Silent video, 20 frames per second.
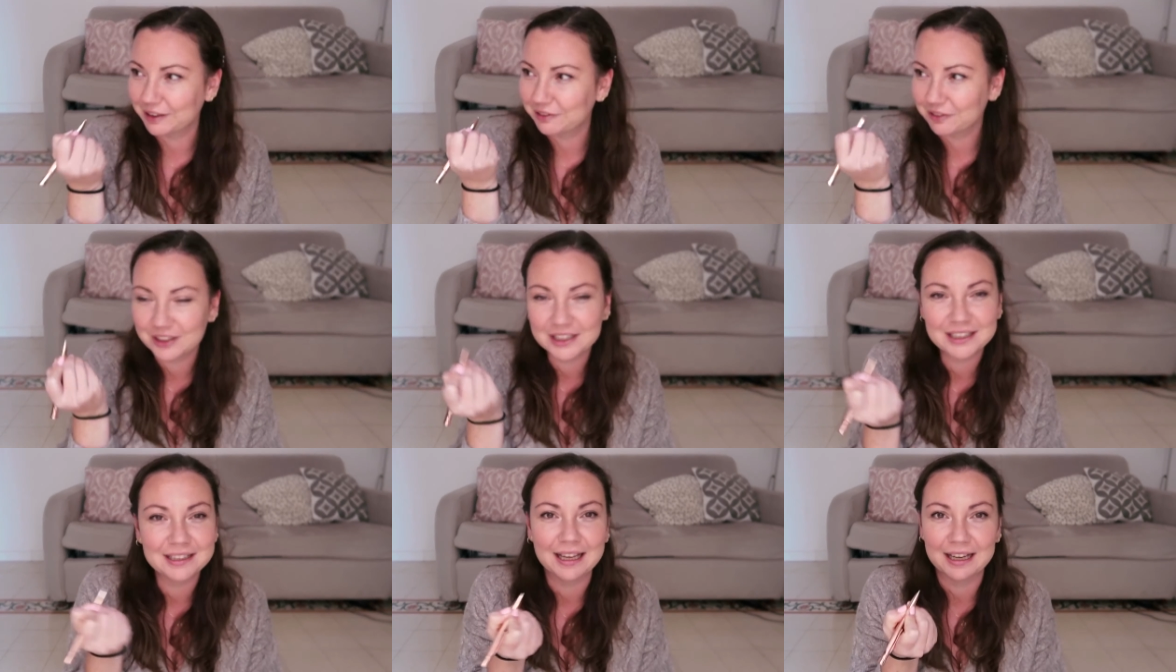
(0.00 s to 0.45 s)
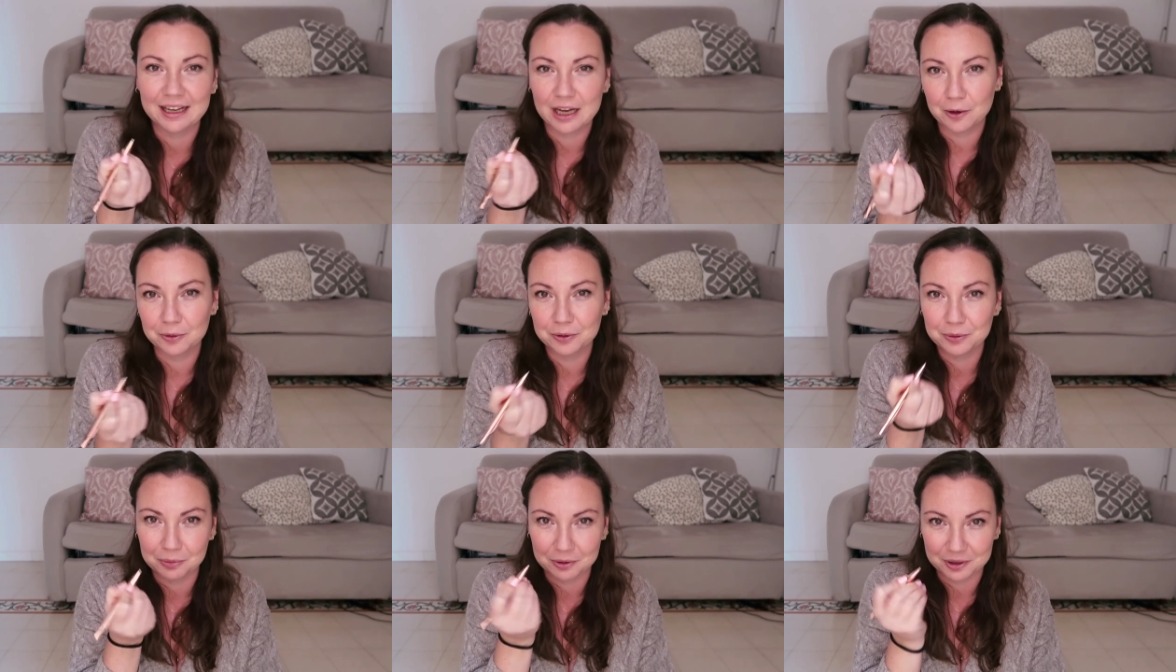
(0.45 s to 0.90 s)
I really like
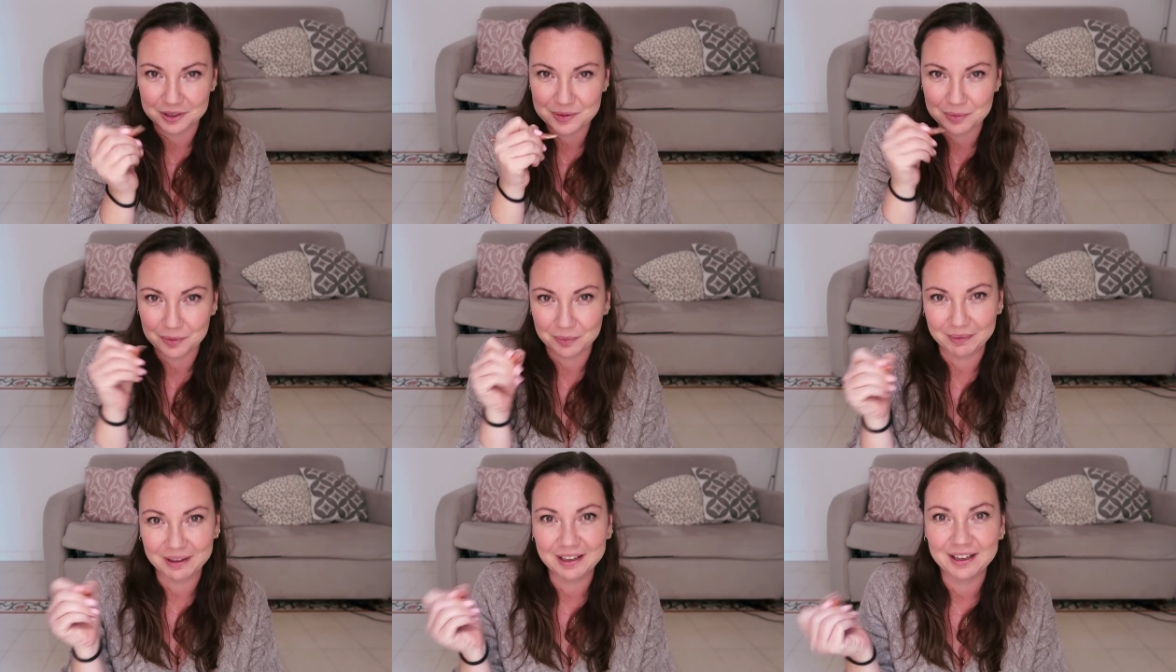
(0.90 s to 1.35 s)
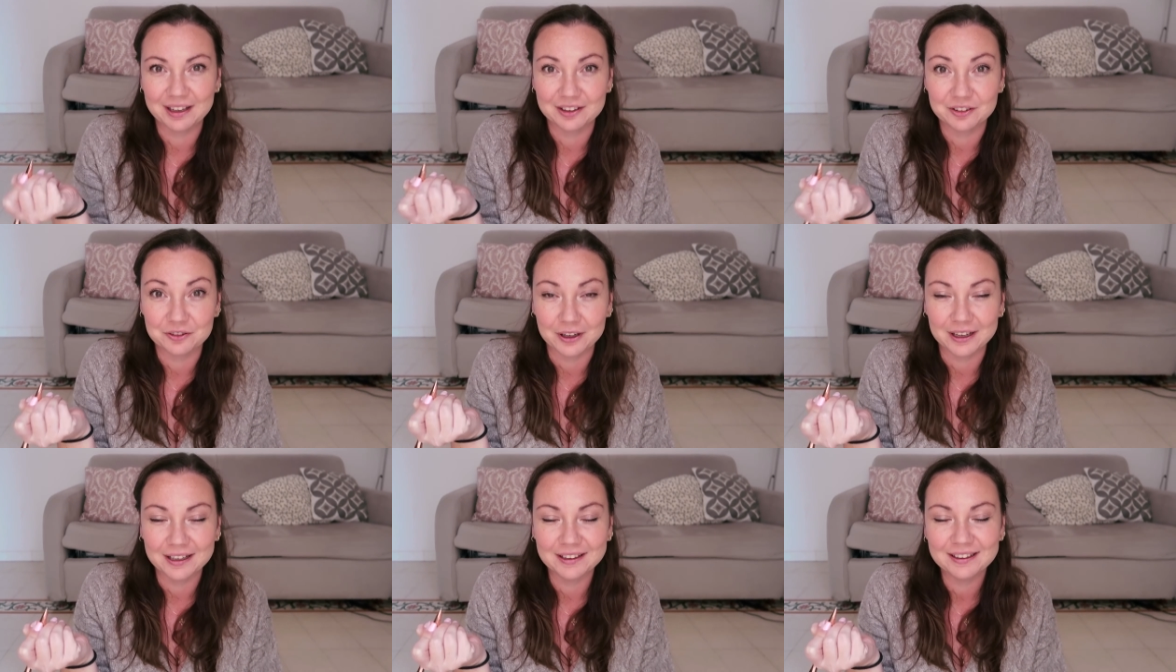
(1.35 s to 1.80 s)
how it works with my
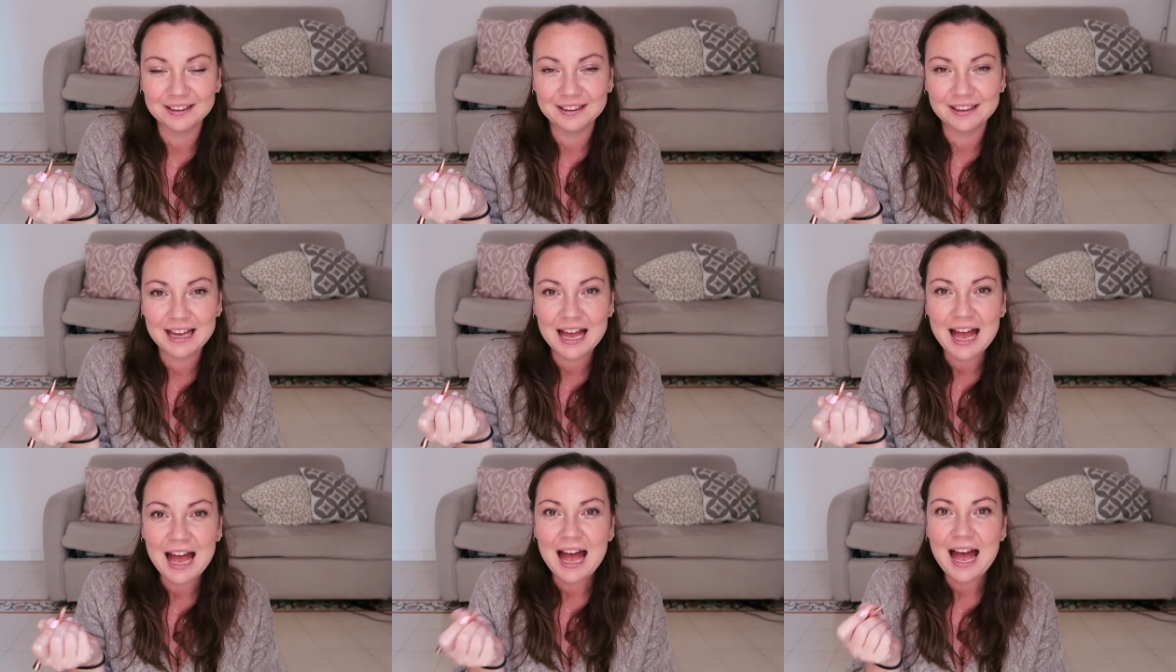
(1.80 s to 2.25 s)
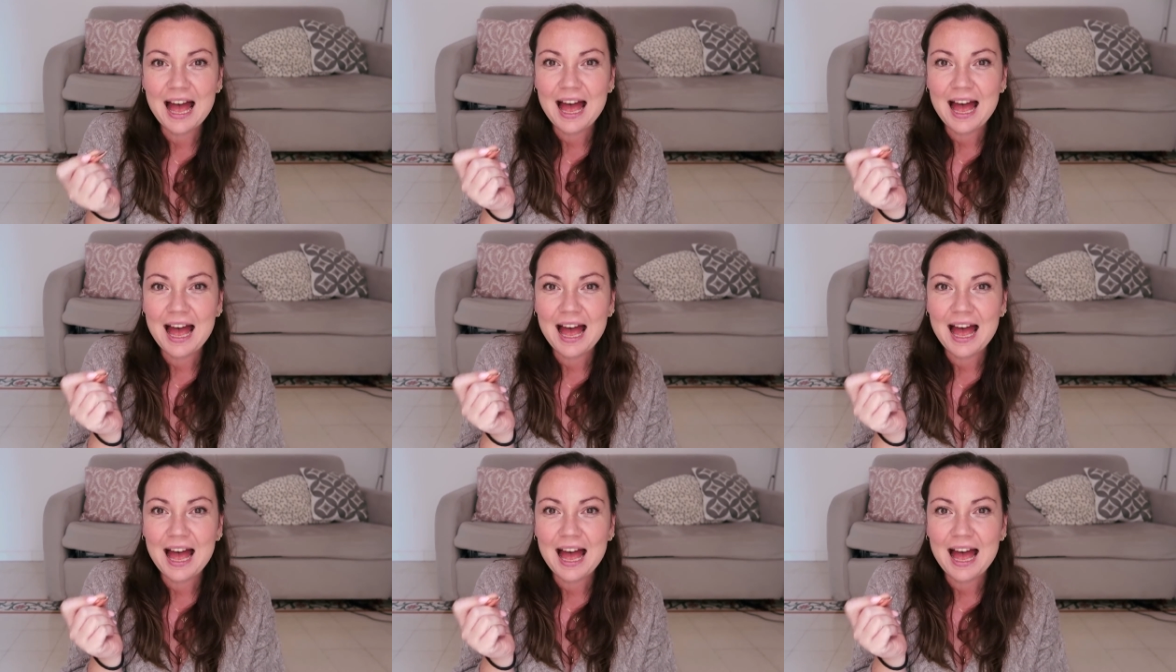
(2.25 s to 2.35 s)
handwriting.